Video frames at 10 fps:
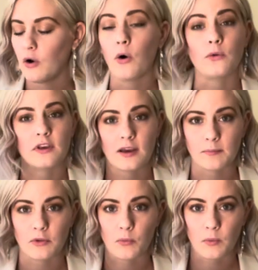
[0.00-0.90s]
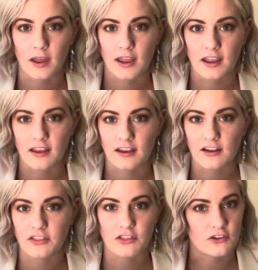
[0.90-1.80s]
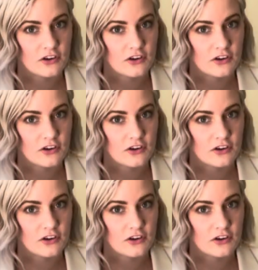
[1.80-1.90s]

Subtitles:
holding up the way a